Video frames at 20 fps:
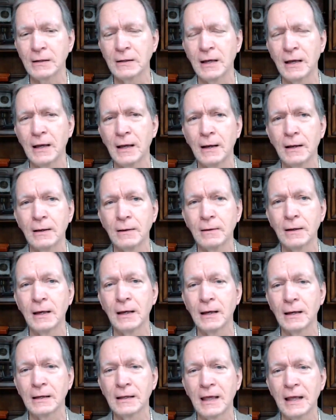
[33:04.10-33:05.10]

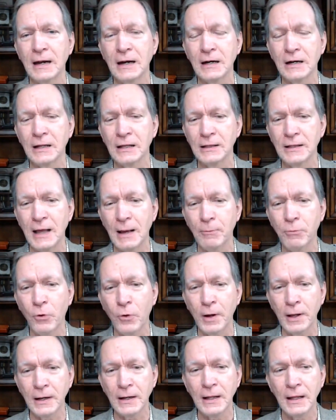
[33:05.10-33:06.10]
candidate at that
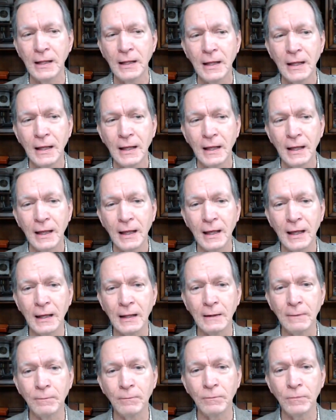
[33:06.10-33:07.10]
point,
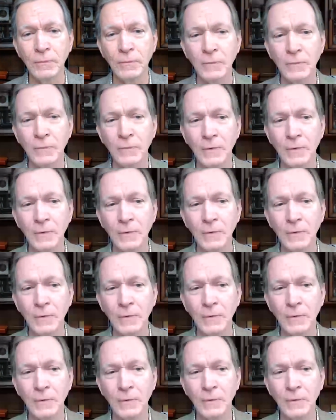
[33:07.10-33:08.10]
and they
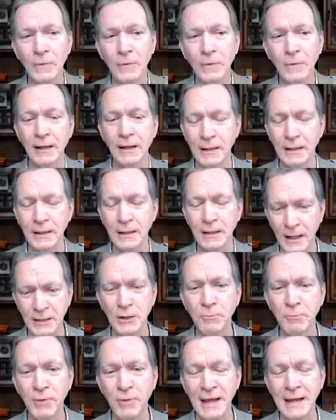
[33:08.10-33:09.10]
had
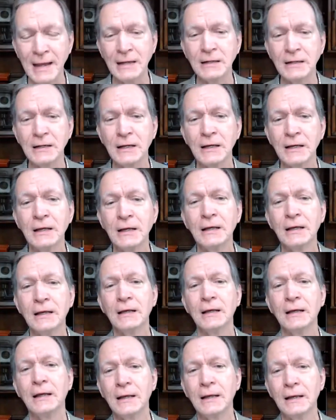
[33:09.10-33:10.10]
a debate,
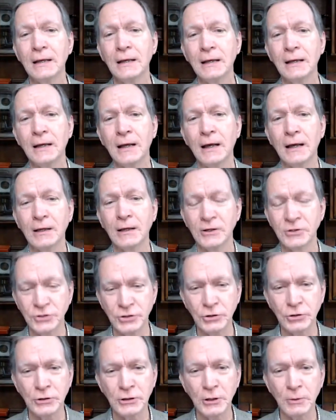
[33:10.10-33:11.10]

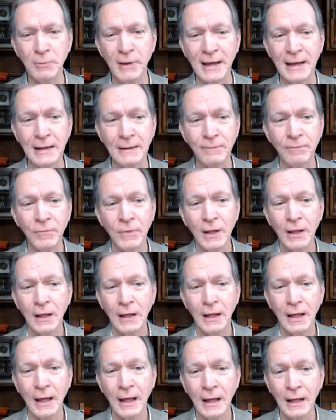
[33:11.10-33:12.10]
a student debate,
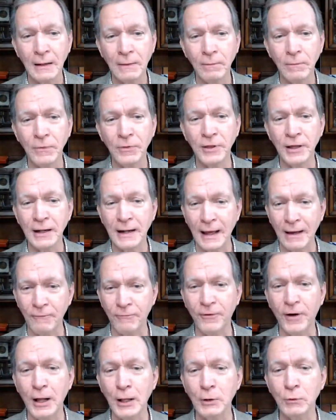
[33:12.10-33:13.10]
and
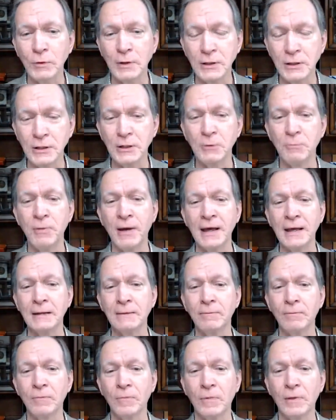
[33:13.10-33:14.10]
then following the
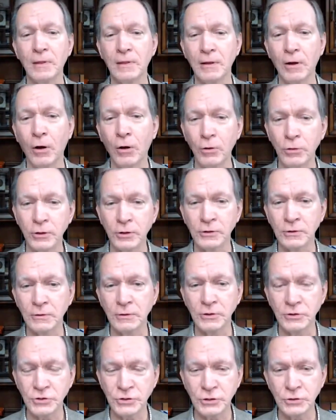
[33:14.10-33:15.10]
debate, all
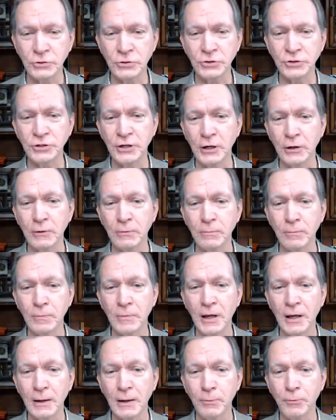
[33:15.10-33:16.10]
the students there
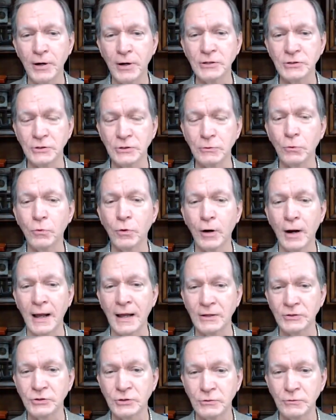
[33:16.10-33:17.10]
present were
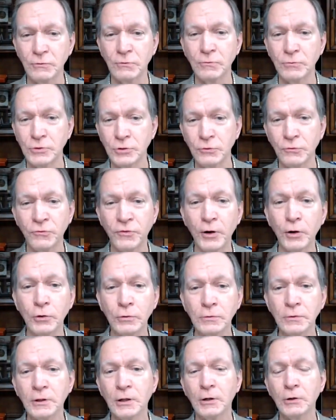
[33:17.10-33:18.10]
asked to vote,
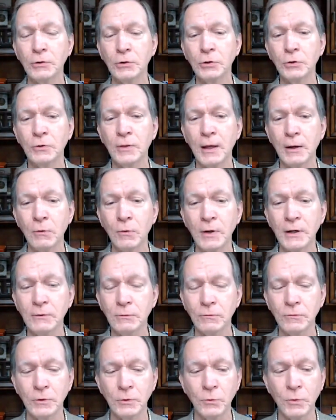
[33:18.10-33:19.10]
who they would
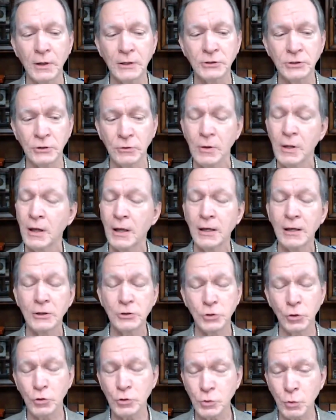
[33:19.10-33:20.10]
want to.
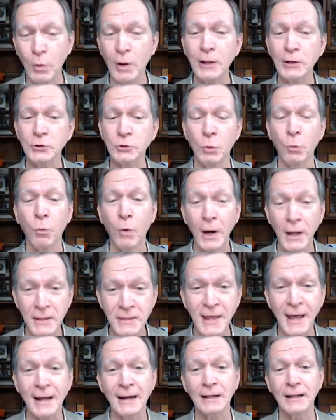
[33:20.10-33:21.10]
George Wallace won
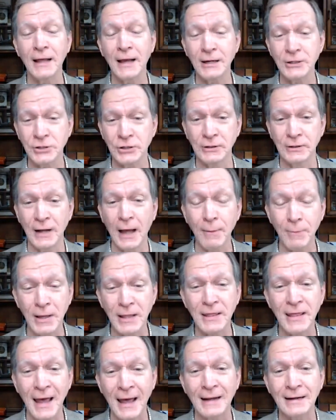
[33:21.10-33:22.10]
that election. I mean,
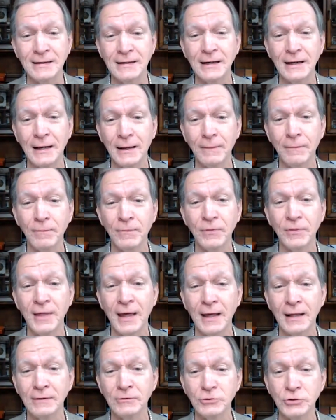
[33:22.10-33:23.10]

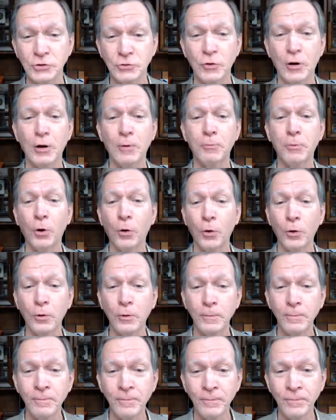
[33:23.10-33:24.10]
that straw poll
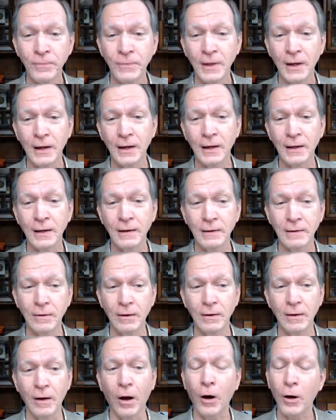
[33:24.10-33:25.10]

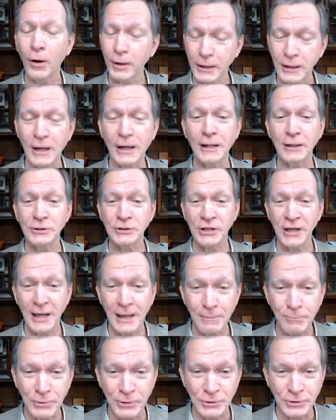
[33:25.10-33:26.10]
on a college
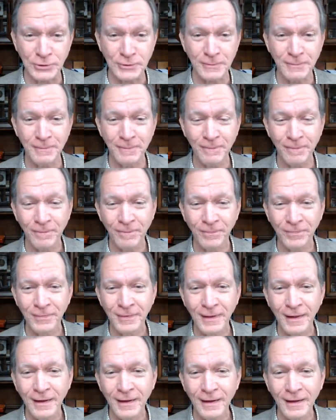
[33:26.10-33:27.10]
campus.
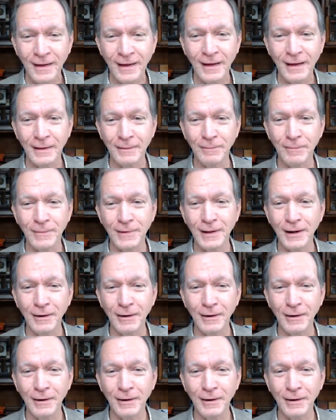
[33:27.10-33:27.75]
And,